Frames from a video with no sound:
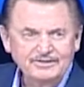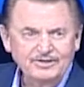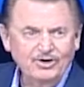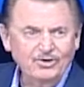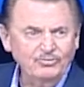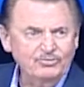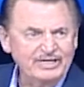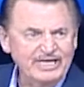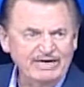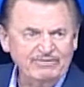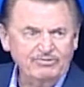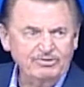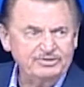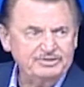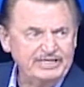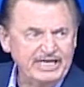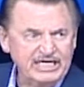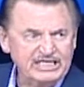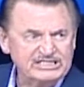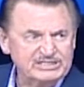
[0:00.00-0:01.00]
don't ever
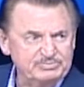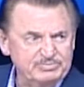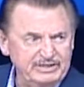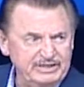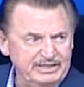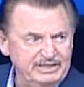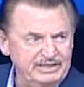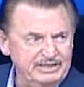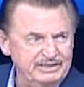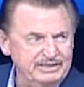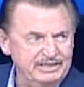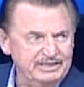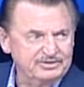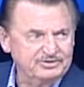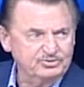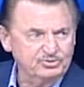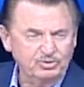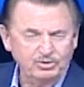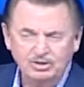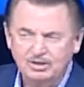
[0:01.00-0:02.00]
text me at
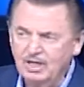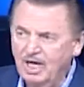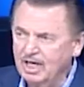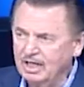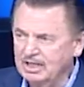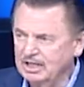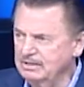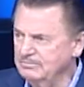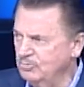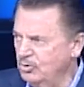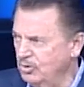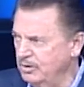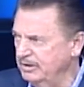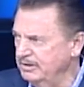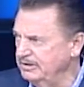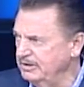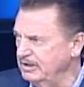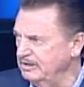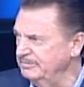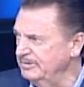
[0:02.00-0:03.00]
2 o'clock in the morning
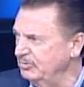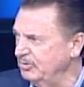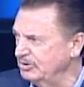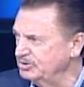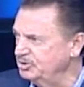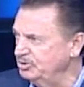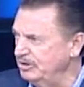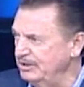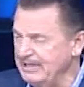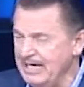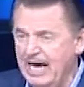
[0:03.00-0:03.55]
and tell me what you eat.